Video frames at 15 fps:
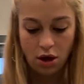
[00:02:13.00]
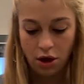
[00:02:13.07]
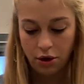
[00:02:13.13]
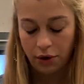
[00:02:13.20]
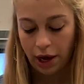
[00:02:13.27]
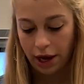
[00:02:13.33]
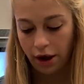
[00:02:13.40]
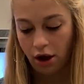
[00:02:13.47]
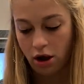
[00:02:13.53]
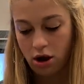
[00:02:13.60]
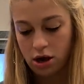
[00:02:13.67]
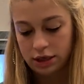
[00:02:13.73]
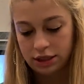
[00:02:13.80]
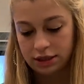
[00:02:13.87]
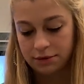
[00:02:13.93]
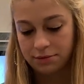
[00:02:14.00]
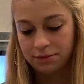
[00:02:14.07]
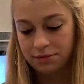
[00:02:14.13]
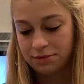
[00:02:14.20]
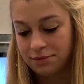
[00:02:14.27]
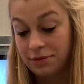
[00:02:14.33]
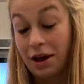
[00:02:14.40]
Okay, awesome.
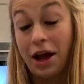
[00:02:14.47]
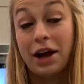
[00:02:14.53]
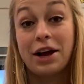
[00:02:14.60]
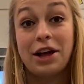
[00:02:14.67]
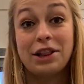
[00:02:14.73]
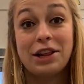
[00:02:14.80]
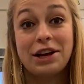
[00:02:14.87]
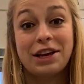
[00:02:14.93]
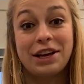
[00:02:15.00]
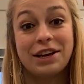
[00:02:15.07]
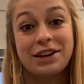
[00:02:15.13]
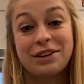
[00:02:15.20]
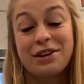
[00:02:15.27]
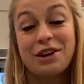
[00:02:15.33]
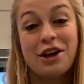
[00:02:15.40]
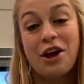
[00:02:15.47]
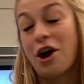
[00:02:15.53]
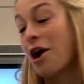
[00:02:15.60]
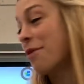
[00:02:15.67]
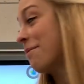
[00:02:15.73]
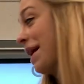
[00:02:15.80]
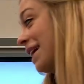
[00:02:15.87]
I got lucky.
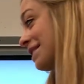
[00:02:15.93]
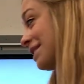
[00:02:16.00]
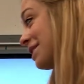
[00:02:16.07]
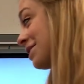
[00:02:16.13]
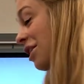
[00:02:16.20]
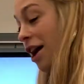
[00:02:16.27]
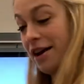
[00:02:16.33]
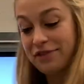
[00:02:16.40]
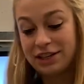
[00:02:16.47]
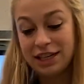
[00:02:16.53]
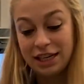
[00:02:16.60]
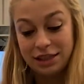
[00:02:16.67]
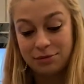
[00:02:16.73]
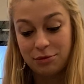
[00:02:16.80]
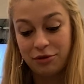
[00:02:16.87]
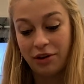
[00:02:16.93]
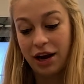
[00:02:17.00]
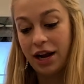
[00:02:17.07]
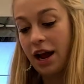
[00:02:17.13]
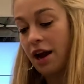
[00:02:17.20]
Our mass does not have a decimal right